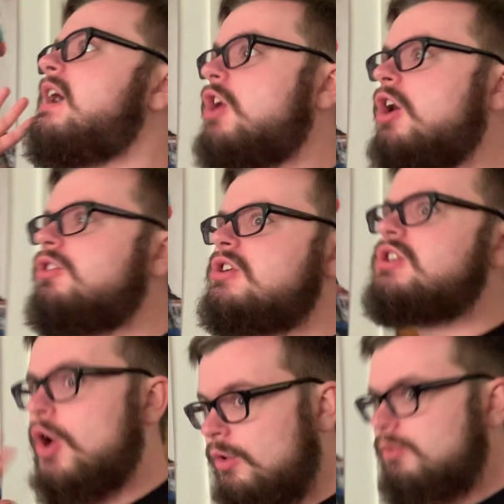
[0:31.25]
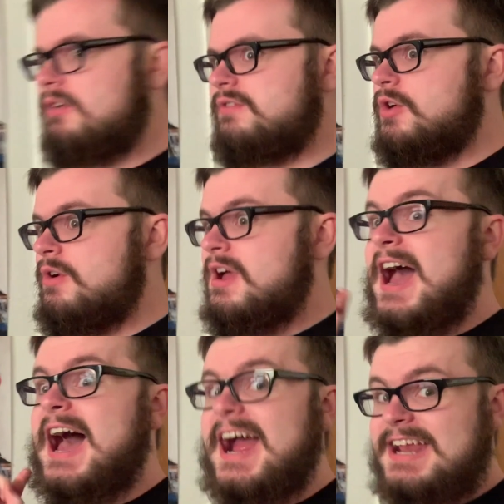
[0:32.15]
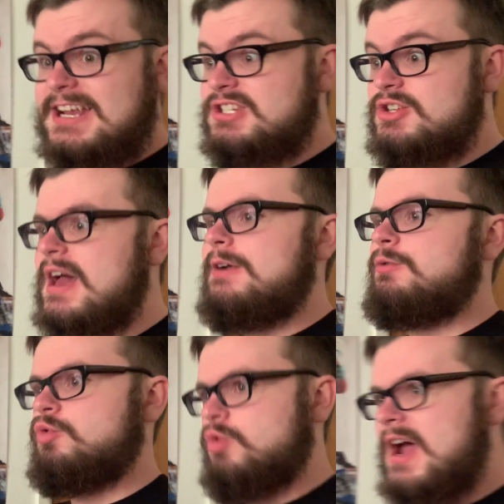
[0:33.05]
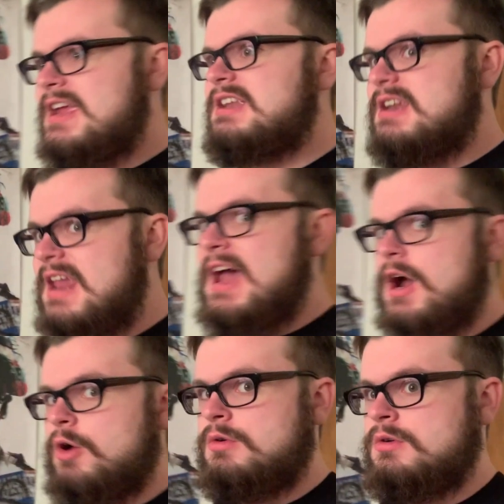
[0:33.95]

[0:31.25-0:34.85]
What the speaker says: Call of Duty Cold review. I need to do that right now.